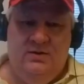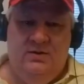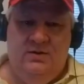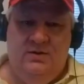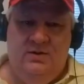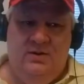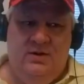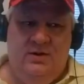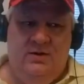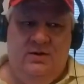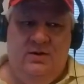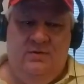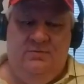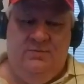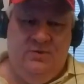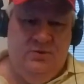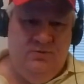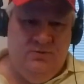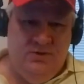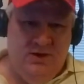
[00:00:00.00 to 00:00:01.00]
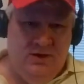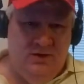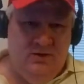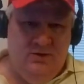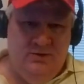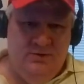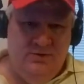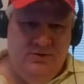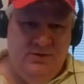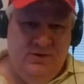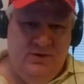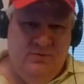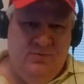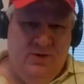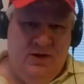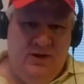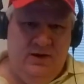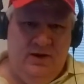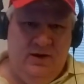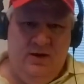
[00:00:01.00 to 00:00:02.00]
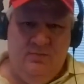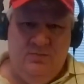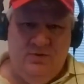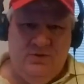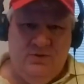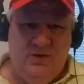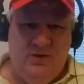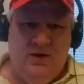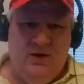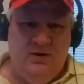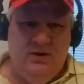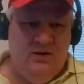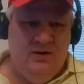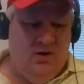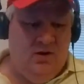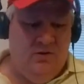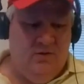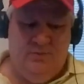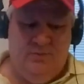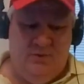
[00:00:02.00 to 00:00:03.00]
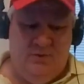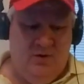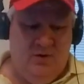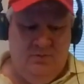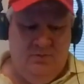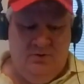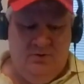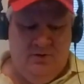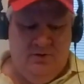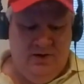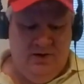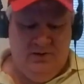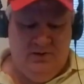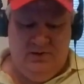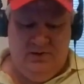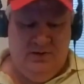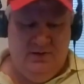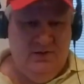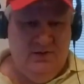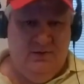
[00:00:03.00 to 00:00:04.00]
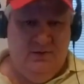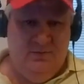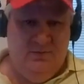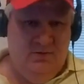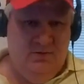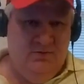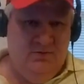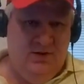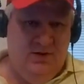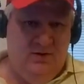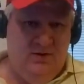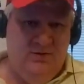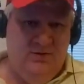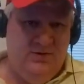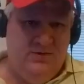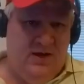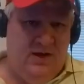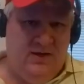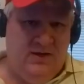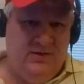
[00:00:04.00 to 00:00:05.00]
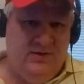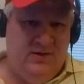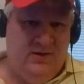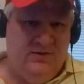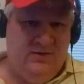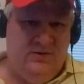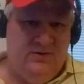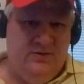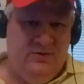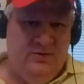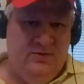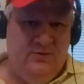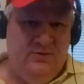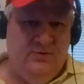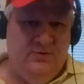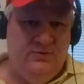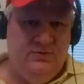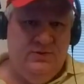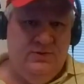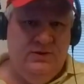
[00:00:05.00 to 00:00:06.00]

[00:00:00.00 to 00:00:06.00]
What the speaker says: if you did lose eBay, Amazon, OfferUp, Craigslist, if you did lose access to those,